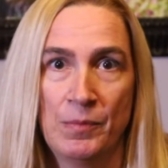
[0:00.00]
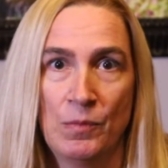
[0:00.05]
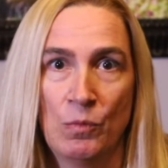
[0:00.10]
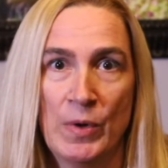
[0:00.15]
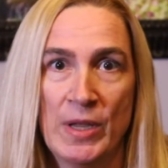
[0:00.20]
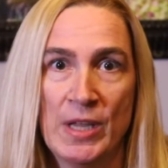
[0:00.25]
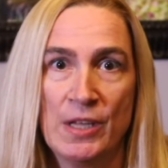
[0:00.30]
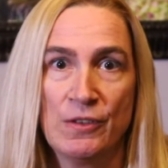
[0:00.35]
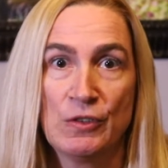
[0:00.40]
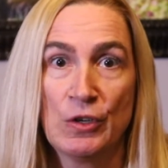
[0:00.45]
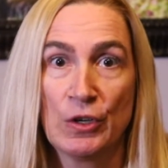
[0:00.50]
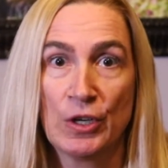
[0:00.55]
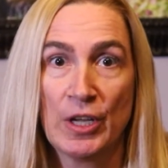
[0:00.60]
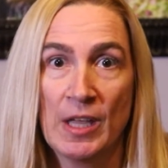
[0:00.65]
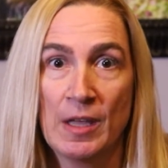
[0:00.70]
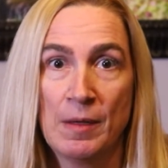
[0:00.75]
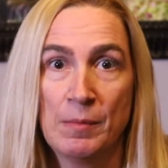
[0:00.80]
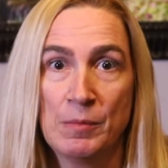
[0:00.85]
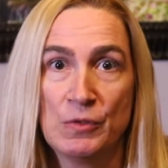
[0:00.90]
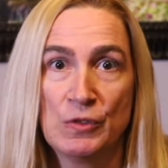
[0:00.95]
We took
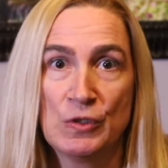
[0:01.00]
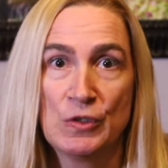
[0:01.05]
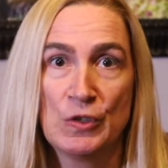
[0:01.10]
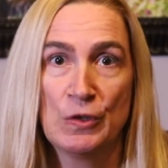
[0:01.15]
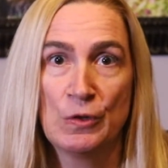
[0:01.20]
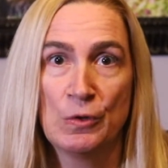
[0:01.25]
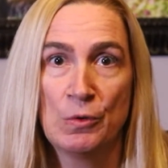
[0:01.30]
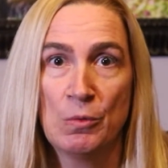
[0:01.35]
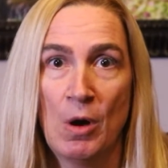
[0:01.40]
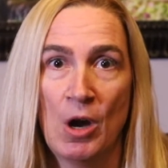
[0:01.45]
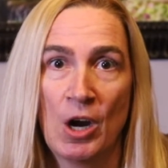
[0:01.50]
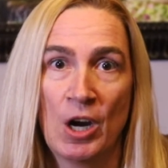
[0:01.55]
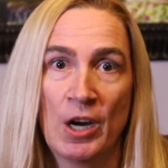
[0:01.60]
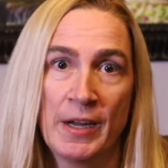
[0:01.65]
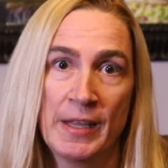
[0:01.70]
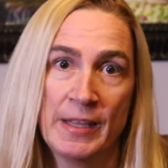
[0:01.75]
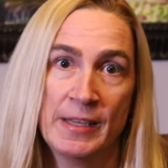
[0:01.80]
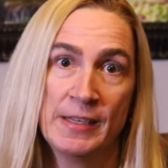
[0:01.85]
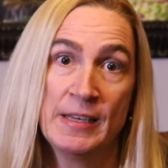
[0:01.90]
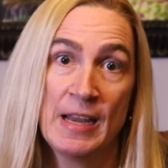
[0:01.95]
him to our
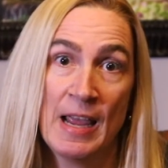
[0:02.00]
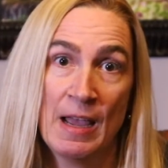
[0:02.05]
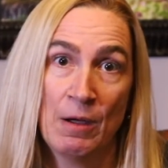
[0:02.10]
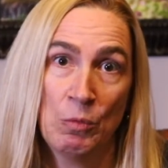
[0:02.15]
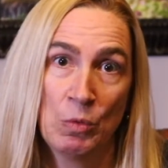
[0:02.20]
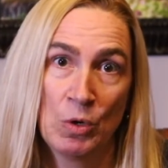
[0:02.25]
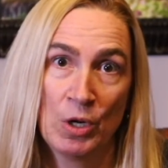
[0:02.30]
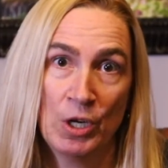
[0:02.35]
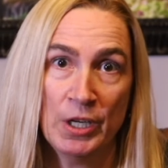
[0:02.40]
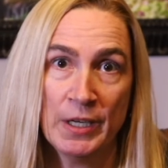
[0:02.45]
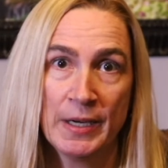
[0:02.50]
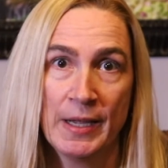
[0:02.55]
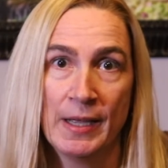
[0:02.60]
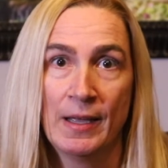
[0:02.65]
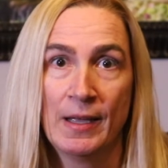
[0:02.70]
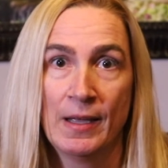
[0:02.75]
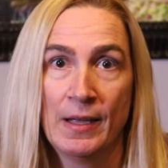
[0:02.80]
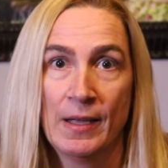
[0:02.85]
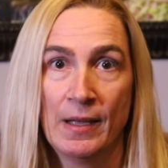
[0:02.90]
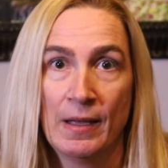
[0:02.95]
in-network
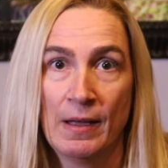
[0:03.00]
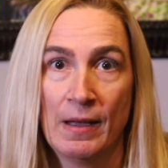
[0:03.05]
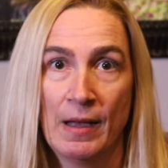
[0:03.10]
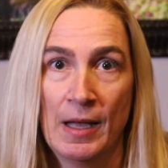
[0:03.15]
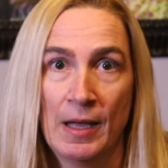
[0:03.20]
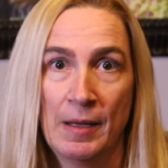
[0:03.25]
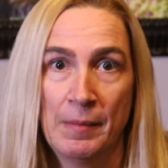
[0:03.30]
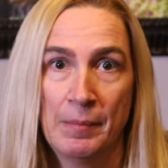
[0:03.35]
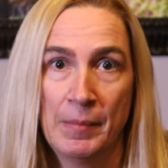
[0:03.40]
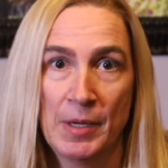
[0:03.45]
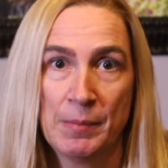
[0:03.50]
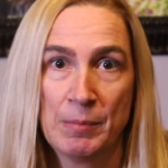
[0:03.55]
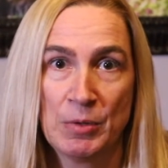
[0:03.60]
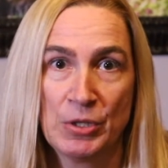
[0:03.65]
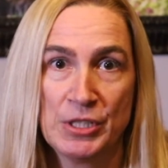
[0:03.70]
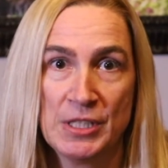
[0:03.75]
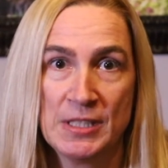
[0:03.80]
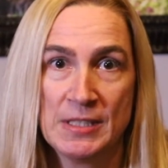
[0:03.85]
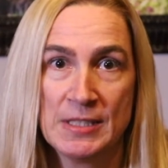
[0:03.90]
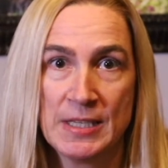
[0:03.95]

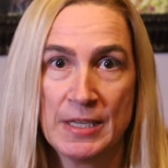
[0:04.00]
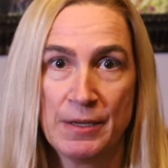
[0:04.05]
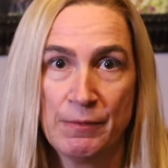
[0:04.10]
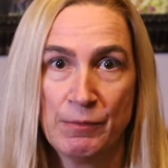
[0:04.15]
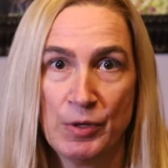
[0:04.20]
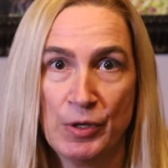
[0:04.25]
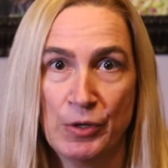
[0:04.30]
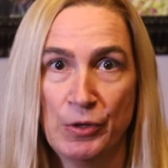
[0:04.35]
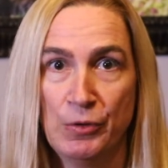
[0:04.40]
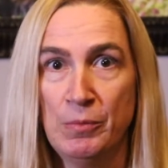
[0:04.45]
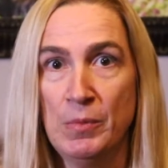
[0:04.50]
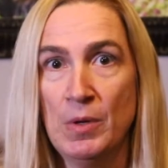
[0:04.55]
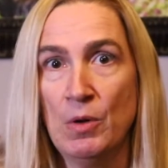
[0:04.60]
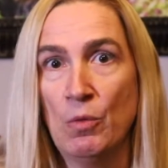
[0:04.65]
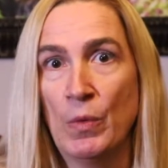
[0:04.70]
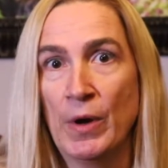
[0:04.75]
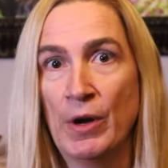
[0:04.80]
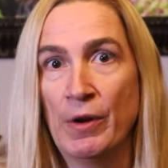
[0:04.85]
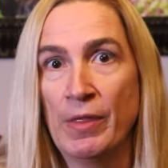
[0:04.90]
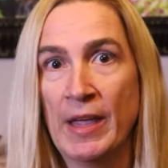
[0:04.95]
emergency room,
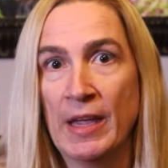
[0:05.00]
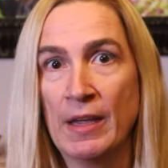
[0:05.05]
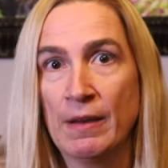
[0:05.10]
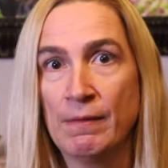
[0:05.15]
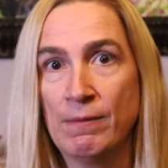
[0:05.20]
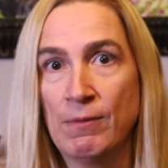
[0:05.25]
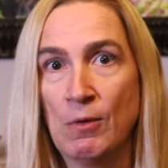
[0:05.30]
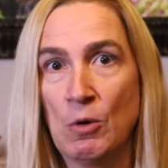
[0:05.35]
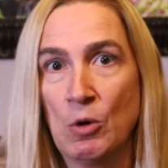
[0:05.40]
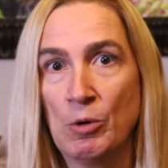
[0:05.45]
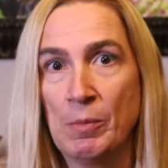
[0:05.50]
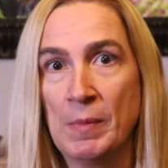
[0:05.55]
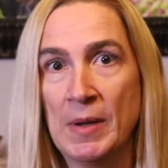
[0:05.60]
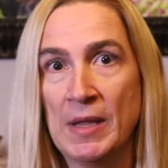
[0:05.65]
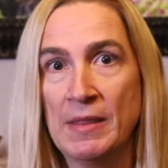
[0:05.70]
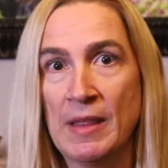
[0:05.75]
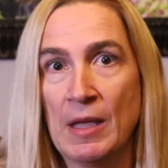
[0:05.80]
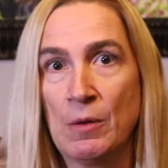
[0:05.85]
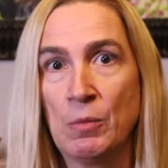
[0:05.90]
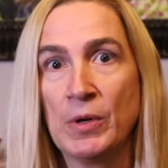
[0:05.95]
where they informed
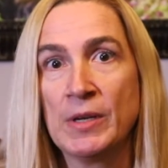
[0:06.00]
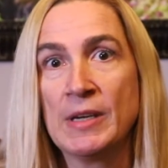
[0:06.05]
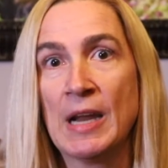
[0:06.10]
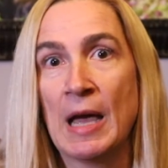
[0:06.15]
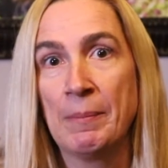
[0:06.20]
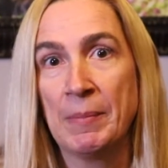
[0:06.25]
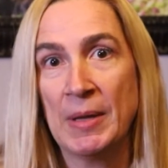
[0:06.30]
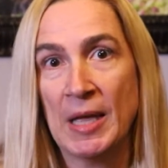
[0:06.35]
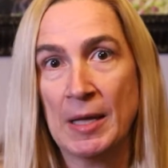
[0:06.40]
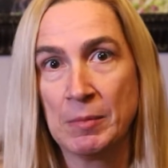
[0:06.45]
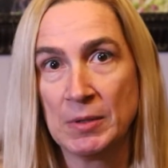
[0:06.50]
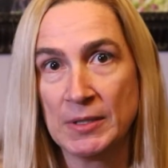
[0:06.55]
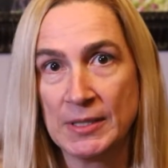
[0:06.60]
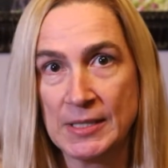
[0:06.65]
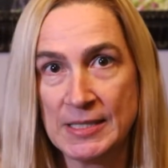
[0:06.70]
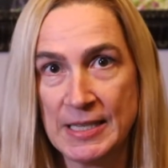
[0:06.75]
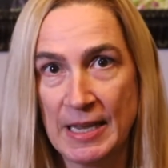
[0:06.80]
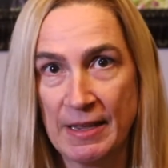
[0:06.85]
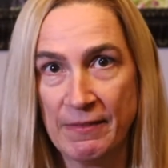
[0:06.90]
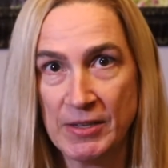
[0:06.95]
me they would not be able
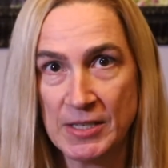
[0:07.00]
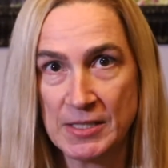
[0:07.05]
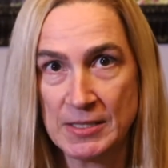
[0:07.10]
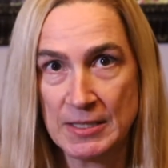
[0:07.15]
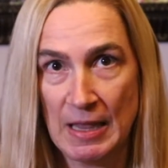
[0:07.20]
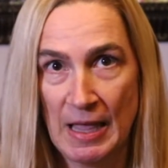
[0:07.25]
to save his